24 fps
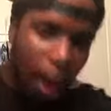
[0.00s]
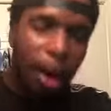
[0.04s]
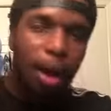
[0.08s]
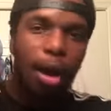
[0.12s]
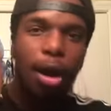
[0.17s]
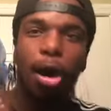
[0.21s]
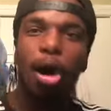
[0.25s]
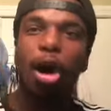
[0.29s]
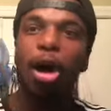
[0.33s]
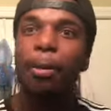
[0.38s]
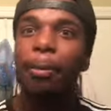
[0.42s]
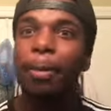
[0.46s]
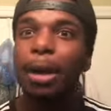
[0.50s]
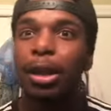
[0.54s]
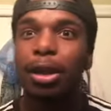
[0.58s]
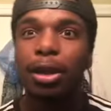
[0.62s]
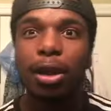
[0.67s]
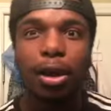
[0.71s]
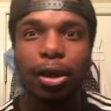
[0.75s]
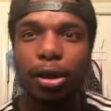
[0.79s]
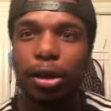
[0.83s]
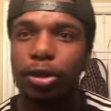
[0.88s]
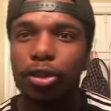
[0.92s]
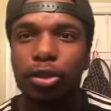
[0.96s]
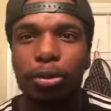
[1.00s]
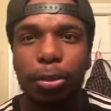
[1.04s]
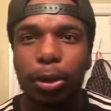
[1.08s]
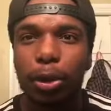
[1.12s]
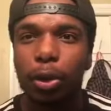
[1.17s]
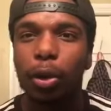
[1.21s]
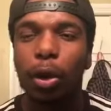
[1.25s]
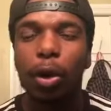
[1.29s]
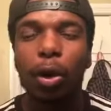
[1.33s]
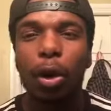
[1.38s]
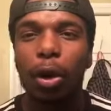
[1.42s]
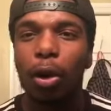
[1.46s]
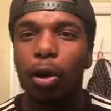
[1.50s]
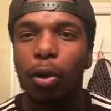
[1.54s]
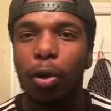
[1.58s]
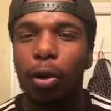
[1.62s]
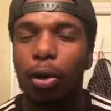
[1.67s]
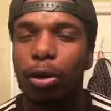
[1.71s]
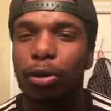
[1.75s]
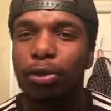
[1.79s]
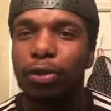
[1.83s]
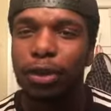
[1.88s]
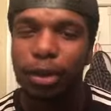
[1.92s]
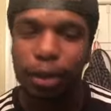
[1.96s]
All my knuckles, bro, all
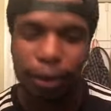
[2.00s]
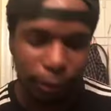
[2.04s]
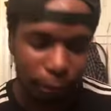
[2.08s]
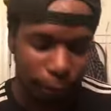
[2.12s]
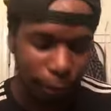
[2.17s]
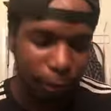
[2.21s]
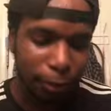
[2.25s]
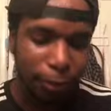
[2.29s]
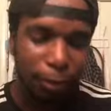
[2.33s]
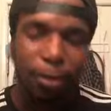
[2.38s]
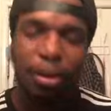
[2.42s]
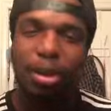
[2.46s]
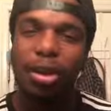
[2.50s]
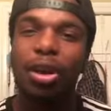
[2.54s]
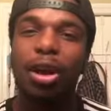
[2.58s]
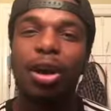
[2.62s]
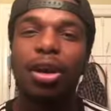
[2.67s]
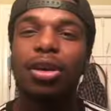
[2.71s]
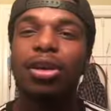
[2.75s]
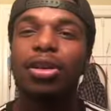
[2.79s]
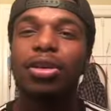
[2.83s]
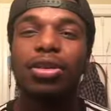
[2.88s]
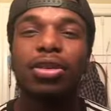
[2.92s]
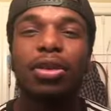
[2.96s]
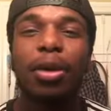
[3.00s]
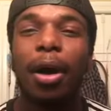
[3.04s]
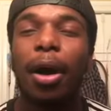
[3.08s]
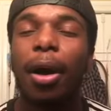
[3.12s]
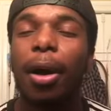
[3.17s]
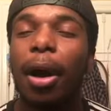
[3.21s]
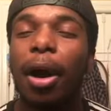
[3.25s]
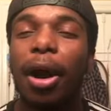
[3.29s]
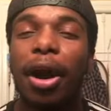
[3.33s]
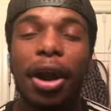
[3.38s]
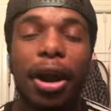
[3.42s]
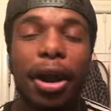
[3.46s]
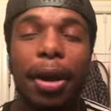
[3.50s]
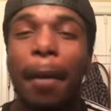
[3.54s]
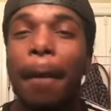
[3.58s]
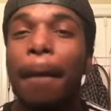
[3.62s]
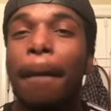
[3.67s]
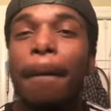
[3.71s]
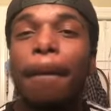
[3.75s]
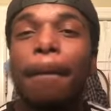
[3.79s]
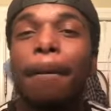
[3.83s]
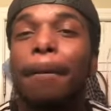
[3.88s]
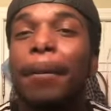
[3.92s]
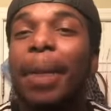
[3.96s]
over. Knuckles hurt.
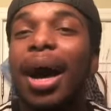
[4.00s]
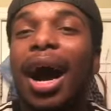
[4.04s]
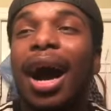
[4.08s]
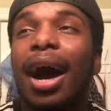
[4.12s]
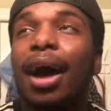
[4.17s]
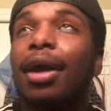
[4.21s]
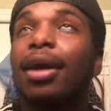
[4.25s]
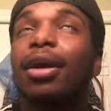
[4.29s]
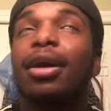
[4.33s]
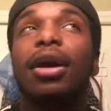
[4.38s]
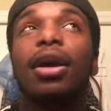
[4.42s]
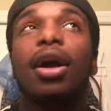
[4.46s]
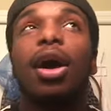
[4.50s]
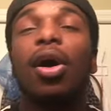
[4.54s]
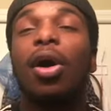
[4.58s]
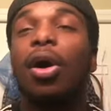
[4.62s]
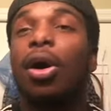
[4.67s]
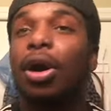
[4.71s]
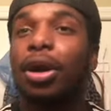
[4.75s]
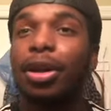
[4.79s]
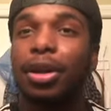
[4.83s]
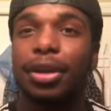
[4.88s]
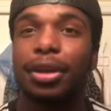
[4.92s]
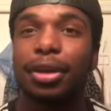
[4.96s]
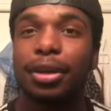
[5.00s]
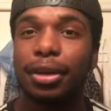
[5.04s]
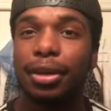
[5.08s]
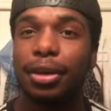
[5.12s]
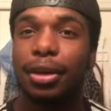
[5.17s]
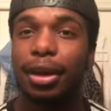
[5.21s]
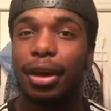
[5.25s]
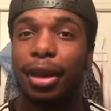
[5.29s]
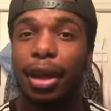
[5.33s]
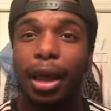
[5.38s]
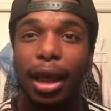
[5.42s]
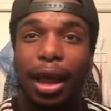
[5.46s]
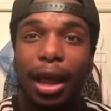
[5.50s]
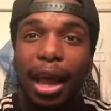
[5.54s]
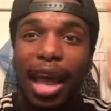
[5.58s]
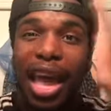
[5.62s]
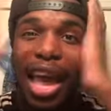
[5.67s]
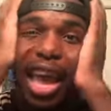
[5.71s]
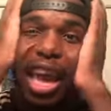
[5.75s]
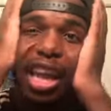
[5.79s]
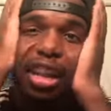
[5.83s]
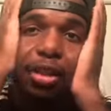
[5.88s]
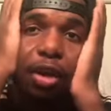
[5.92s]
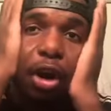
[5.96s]
bop gone,
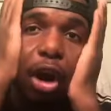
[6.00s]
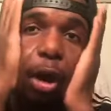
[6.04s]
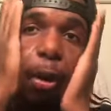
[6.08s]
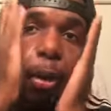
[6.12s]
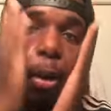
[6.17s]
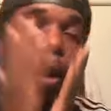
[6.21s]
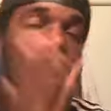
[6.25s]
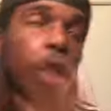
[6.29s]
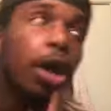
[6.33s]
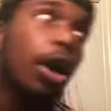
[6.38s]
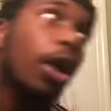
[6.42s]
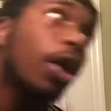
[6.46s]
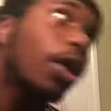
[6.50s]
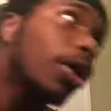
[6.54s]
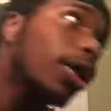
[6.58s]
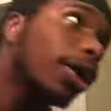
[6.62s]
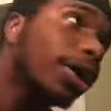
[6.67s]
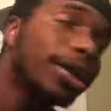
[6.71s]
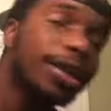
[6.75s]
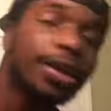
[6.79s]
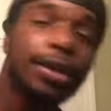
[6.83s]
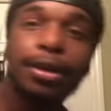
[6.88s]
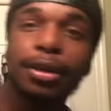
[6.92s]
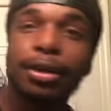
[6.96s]
head talk gone.